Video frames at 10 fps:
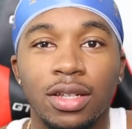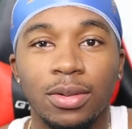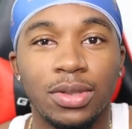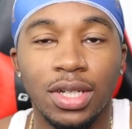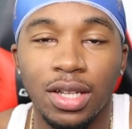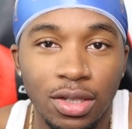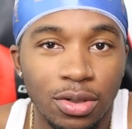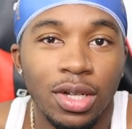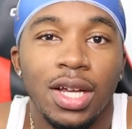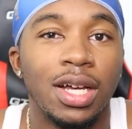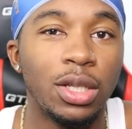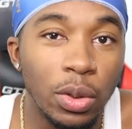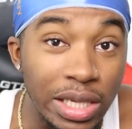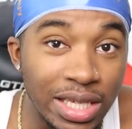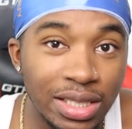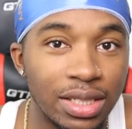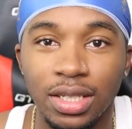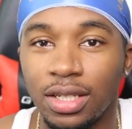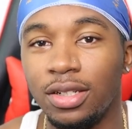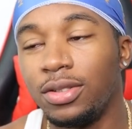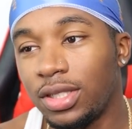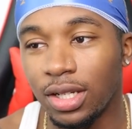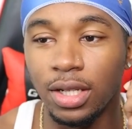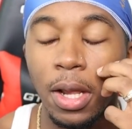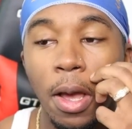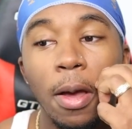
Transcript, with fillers: you know what I'm saying, a little a little easy, you know what I'm saying?